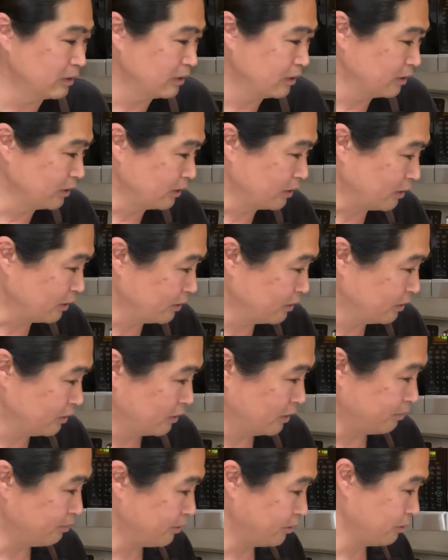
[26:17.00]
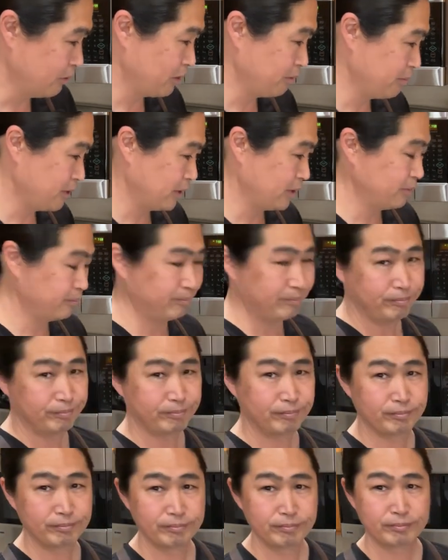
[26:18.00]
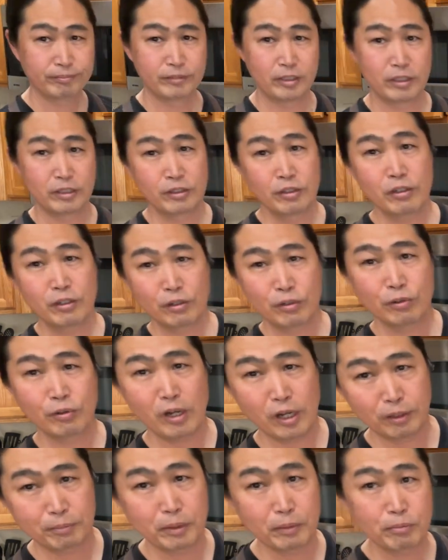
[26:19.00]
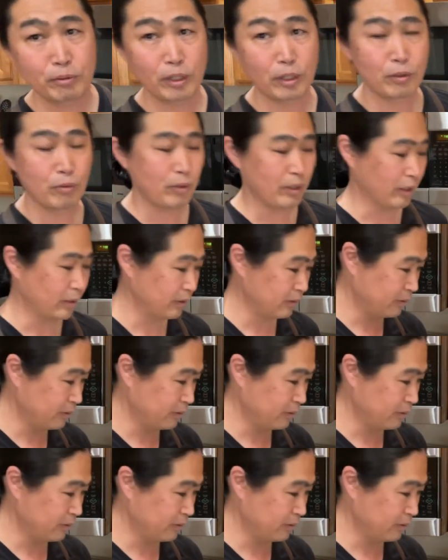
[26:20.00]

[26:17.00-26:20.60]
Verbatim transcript: you know, I mean, you're going to be, yeah, you're going to grow out of it pretty quick.